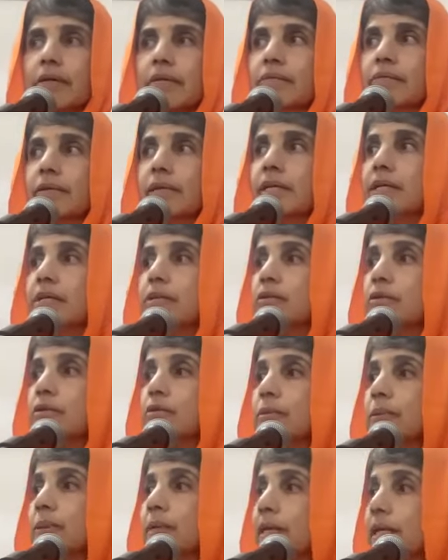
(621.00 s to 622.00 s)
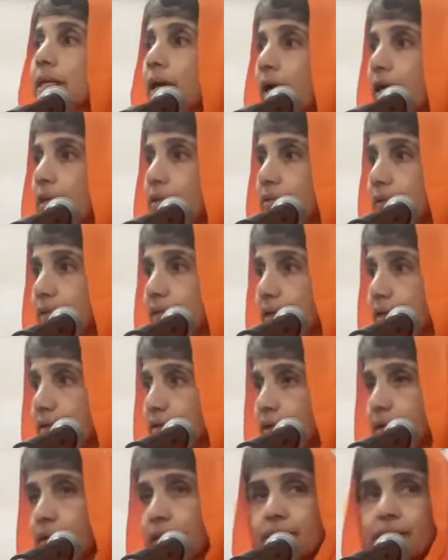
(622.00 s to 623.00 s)
virtual
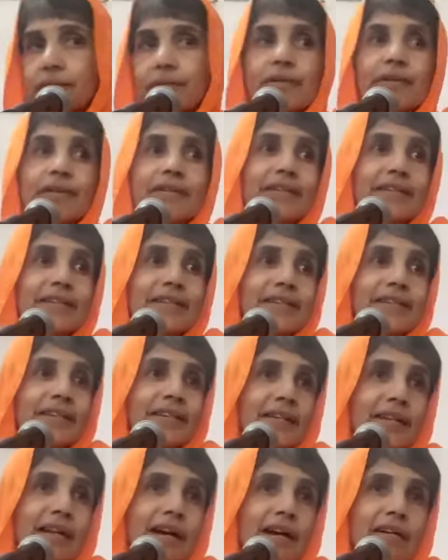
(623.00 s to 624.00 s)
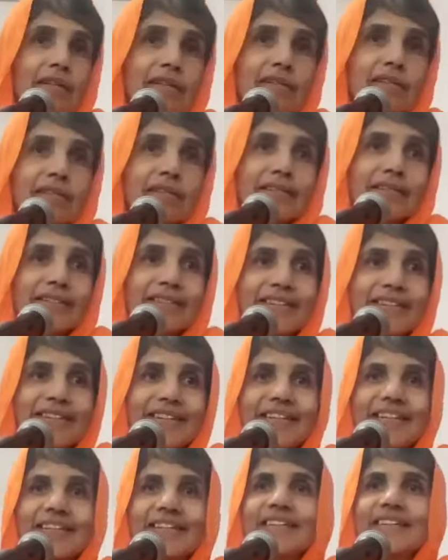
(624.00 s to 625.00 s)
asanas, not real asanas.
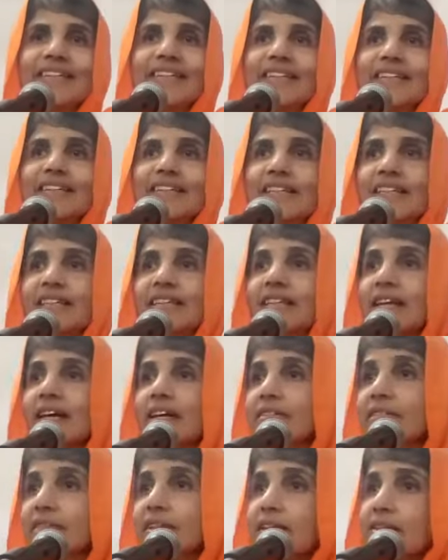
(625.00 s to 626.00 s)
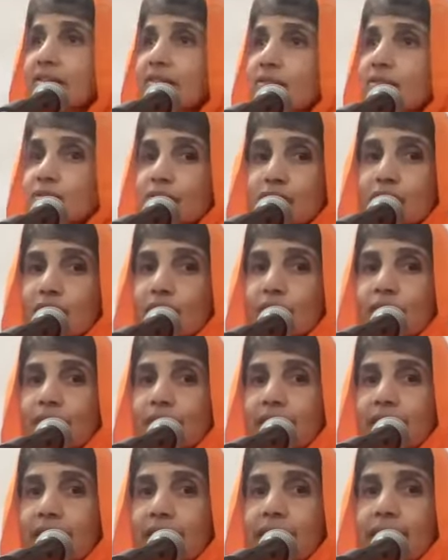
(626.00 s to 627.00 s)
Real asanas you do over
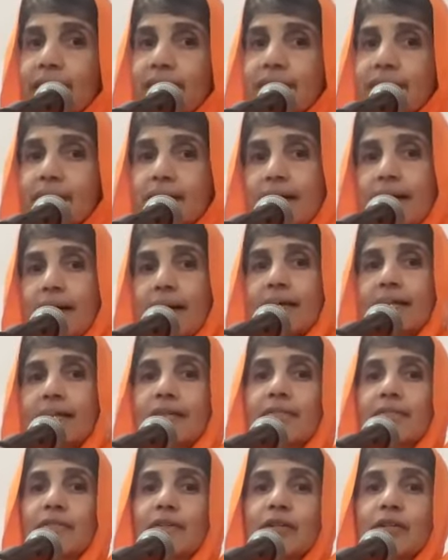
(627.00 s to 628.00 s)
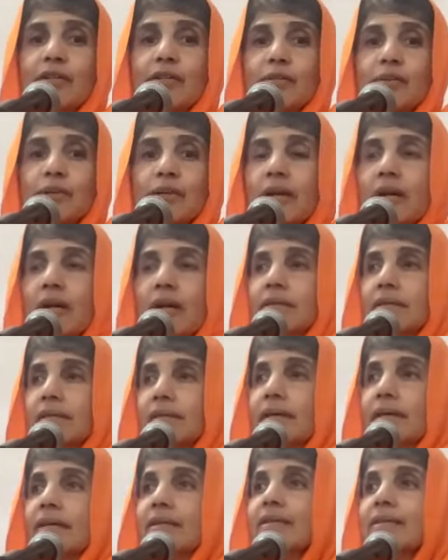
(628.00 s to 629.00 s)
there, and then virtual
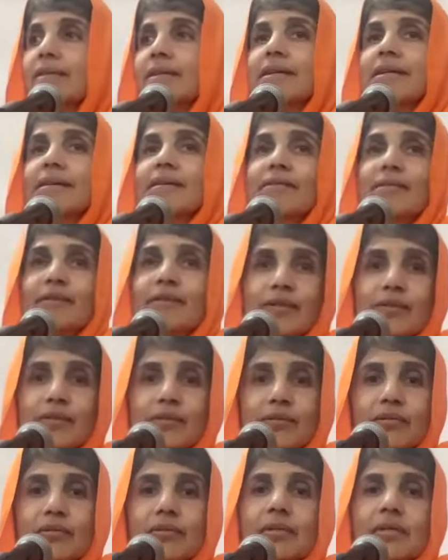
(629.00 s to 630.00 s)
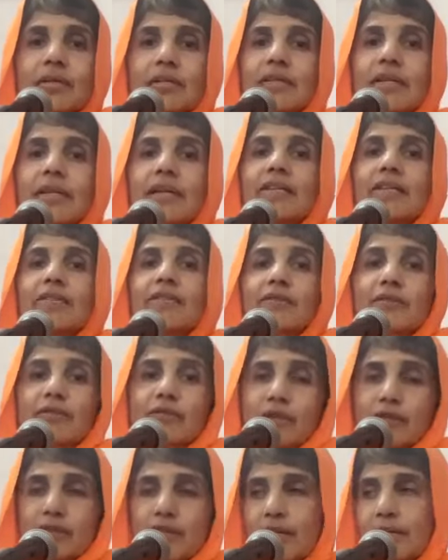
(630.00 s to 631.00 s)
asanas we do the rest of
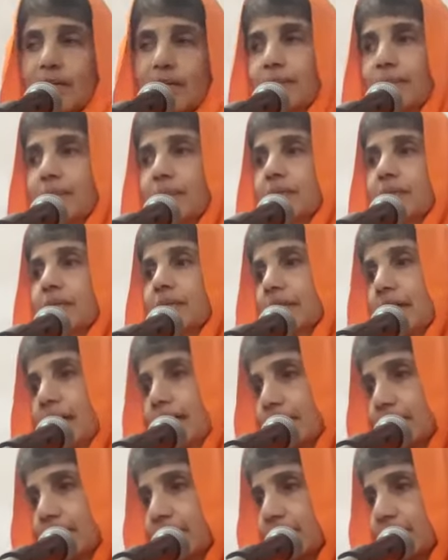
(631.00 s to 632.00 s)
the time. That